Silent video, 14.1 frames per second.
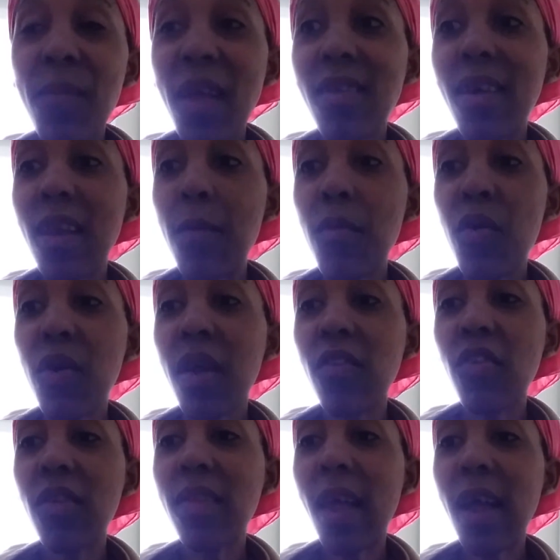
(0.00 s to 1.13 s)
better in America.
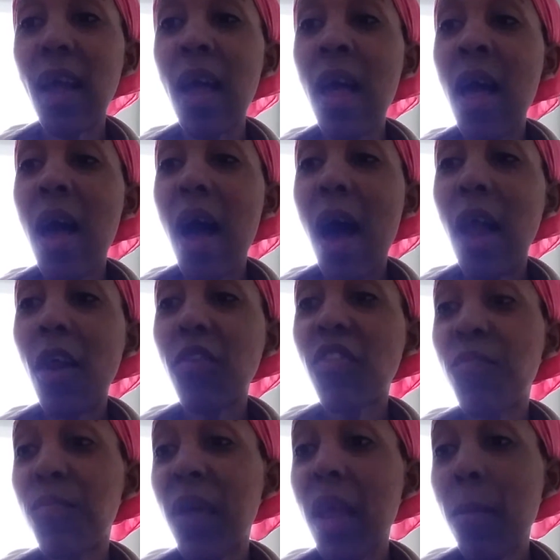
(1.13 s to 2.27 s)
So it's like a lot
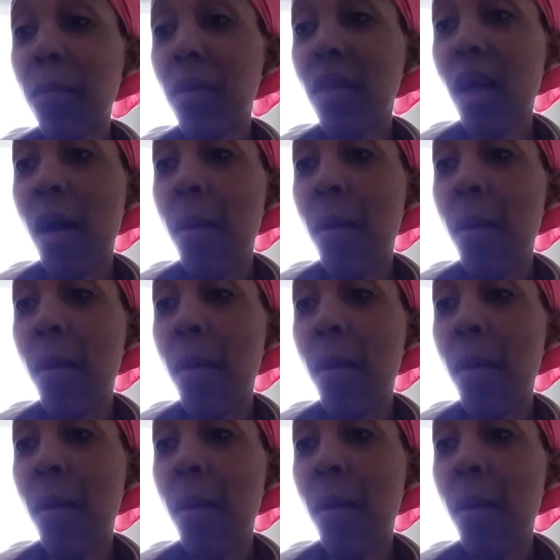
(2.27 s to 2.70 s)
of people